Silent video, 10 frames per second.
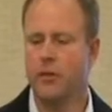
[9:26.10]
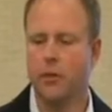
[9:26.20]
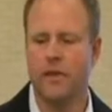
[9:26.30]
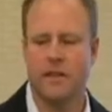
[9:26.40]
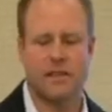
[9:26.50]
And
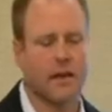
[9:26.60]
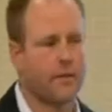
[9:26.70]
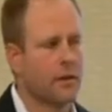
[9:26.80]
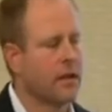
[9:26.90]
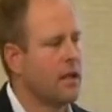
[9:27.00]
they'll do
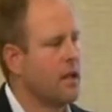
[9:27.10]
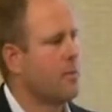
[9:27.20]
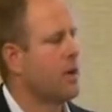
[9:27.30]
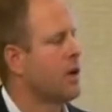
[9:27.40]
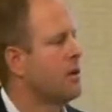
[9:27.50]
things
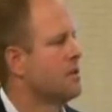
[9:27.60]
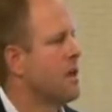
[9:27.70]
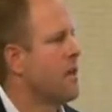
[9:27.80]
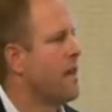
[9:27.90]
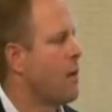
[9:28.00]
differently
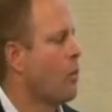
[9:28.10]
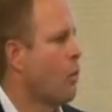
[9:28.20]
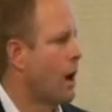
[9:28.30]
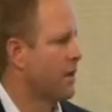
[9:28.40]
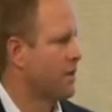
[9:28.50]
because
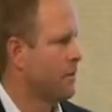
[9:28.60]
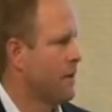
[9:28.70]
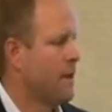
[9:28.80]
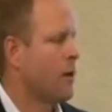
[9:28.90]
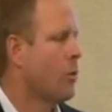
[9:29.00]
they want
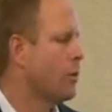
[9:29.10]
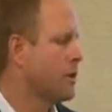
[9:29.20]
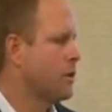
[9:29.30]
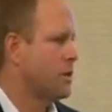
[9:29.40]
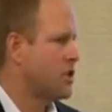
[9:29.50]
to. Now
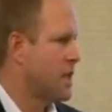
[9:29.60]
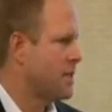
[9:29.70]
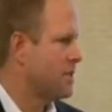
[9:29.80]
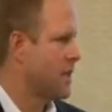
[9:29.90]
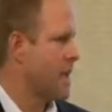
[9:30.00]
what we do at the
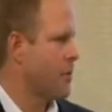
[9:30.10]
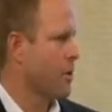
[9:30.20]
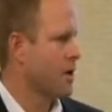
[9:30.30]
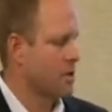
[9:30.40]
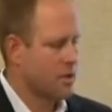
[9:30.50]
Changing the
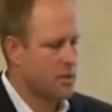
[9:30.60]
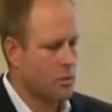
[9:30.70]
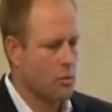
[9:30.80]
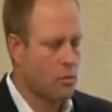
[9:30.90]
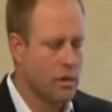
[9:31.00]
Game
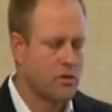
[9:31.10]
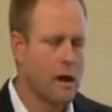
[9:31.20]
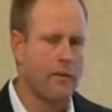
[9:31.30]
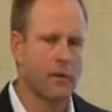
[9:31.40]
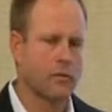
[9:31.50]
Project is we
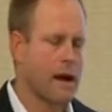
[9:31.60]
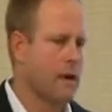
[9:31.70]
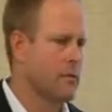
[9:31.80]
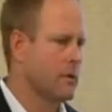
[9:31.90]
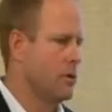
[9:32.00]

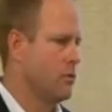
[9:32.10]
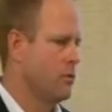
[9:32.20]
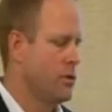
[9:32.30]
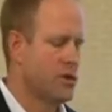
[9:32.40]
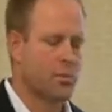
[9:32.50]
travel around to
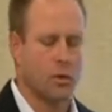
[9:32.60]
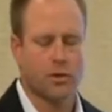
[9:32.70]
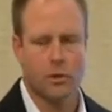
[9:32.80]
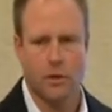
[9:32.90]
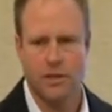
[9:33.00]
youth
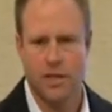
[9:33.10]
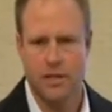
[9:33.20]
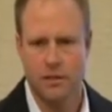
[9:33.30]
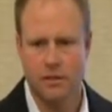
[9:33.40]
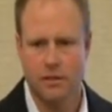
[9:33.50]
sports
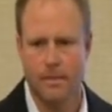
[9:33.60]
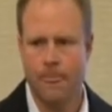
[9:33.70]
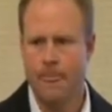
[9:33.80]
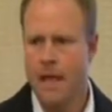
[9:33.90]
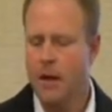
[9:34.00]
organizations
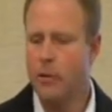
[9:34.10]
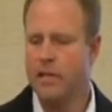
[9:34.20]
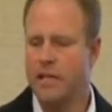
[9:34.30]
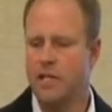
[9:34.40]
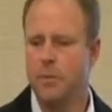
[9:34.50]

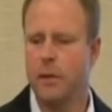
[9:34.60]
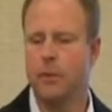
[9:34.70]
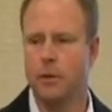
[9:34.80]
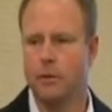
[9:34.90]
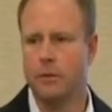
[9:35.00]
and we teach
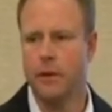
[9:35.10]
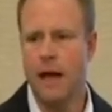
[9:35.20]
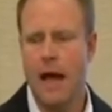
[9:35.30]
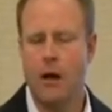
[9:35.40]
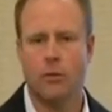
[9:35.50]
people
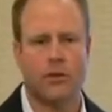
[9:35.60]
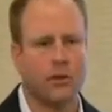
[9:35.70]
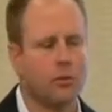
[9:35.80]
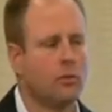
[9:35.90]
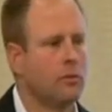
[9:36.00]
how
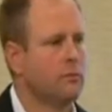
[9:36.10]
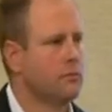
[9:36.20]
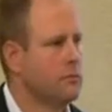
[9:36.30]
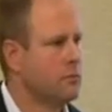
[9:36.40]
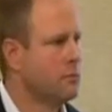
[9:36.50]
to